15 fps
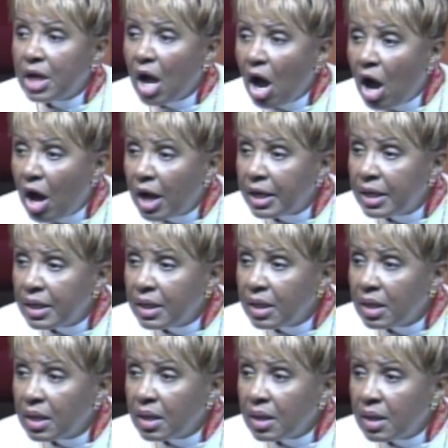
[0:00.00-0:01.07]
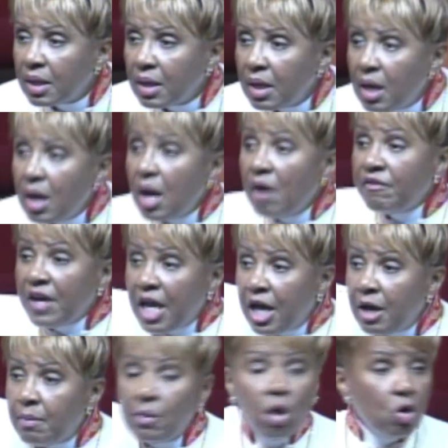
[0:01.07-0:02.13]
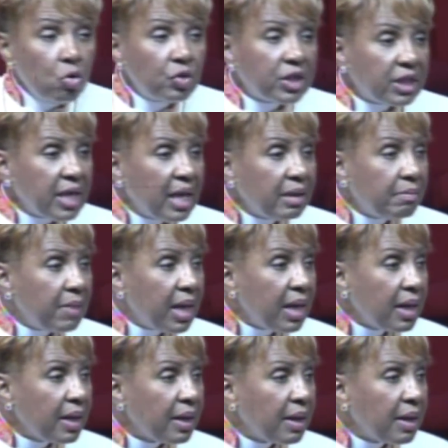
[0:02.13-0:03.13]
God, of him who sent me.